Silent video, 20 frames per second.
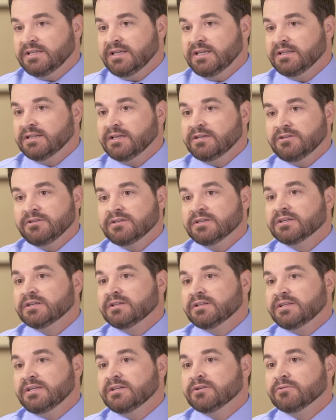teeth, and you can
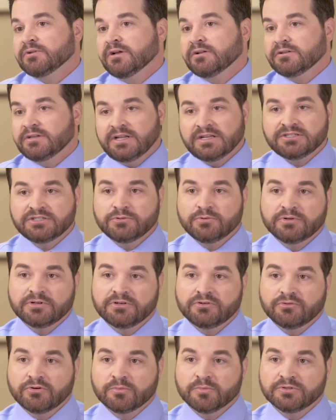clean around it as you would a
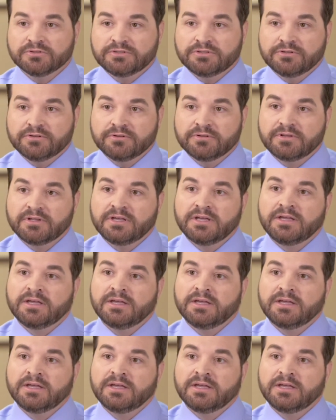normal tooth.